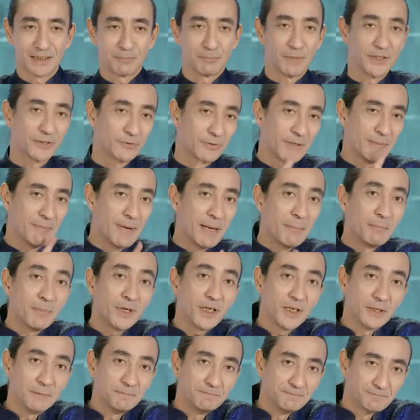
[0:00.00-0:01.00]
But
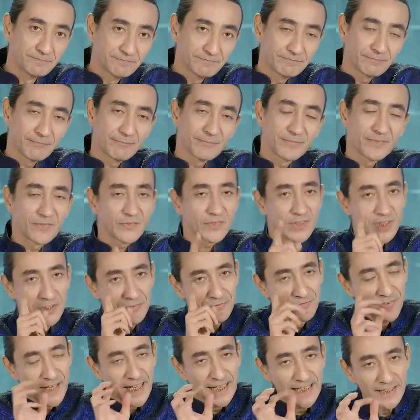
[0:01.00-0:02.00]
remember,
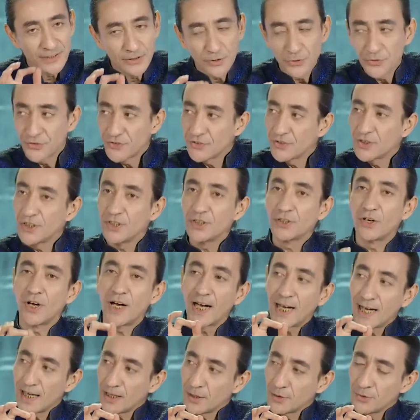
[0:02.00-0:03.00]
if I don't see your
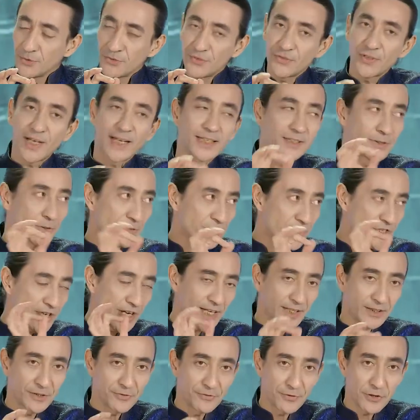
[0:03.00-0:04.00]
house, I don't
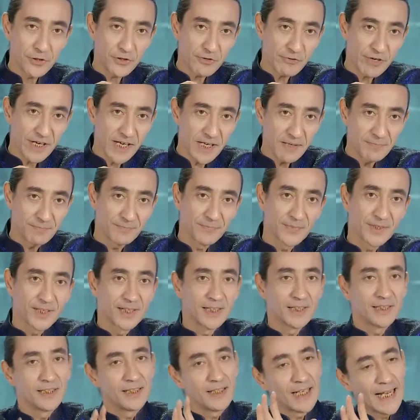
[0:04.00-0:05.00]
check the feng shui,
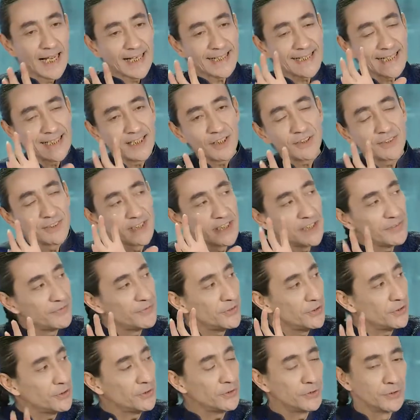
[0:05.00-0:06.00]
I cannot give
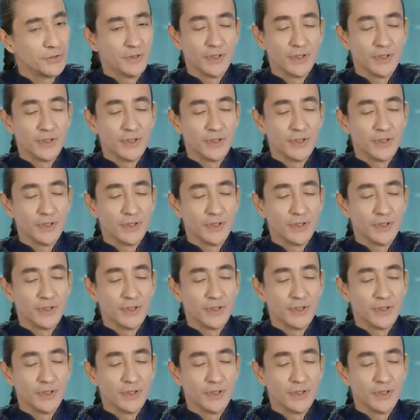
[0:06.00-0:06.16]
you